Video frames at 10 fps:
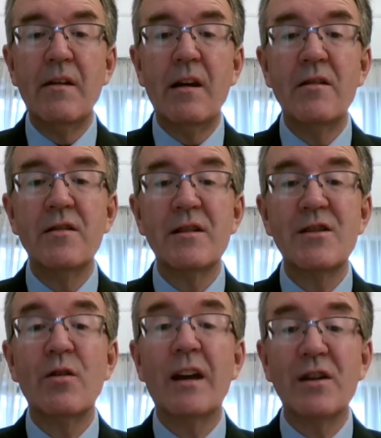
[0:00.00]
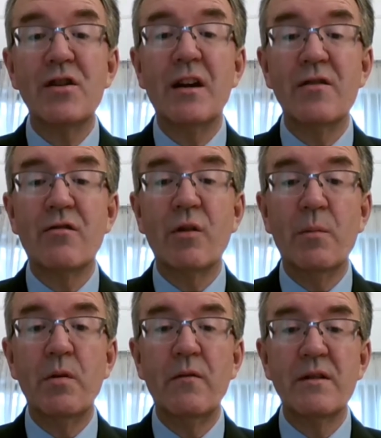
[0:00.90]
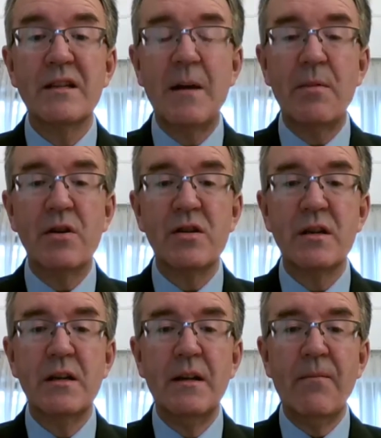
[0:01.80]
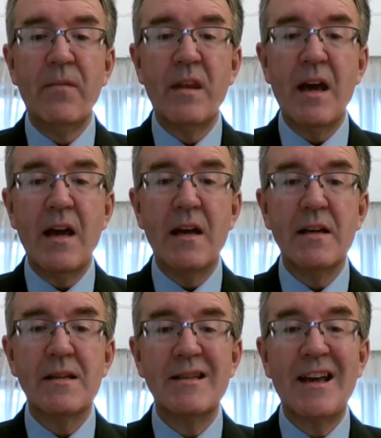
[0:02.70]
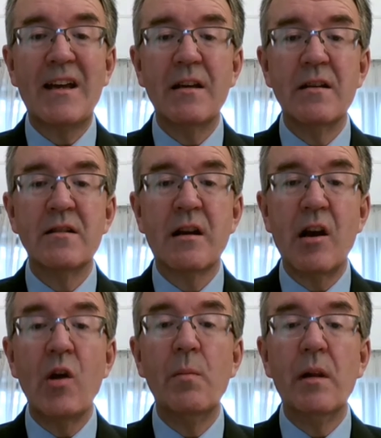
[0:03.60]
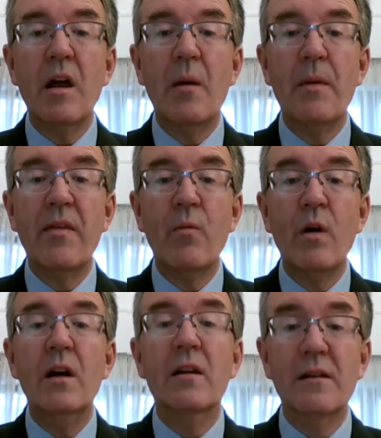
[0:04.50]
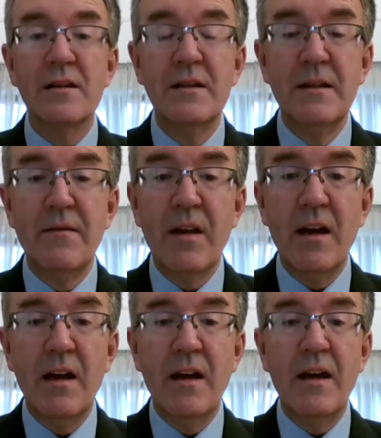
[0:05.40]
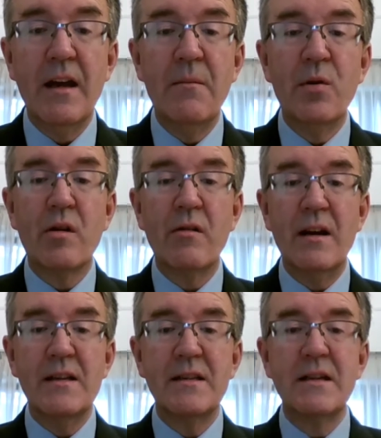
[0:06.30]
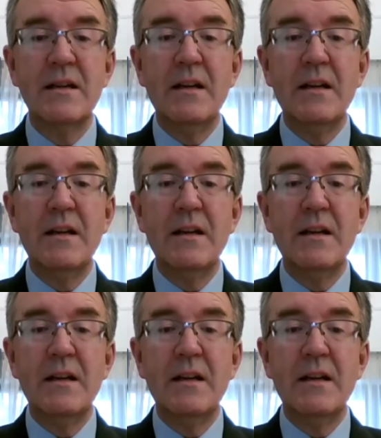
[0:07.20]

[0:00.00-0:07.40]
London Stock Exchange Group, who've established their second global hub in the world in Bucharest,